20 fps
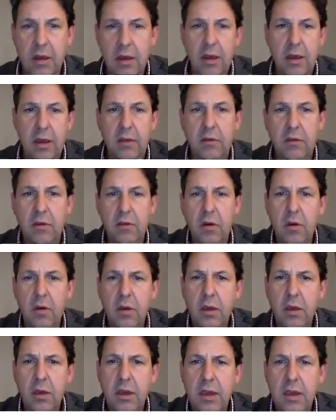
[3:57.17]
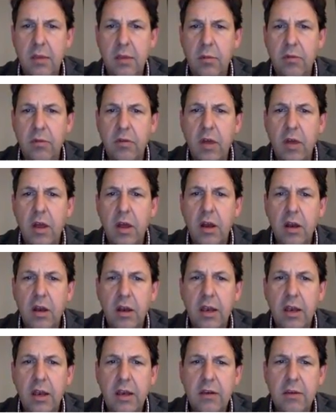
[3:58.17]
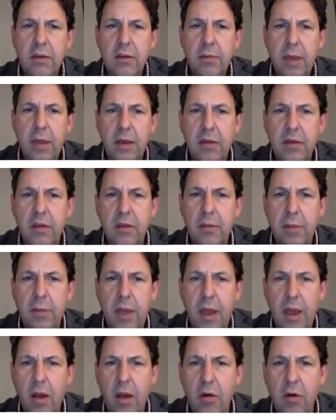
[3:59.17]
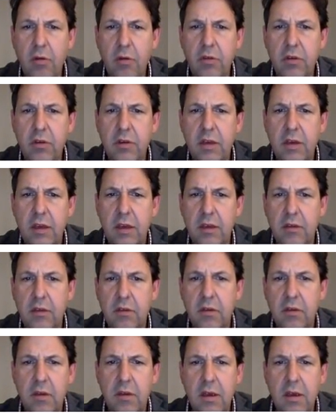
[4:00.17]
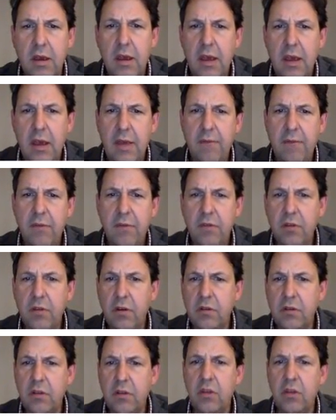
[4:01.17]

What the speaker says: And so again, we've linked it back to the power of the text, emphasising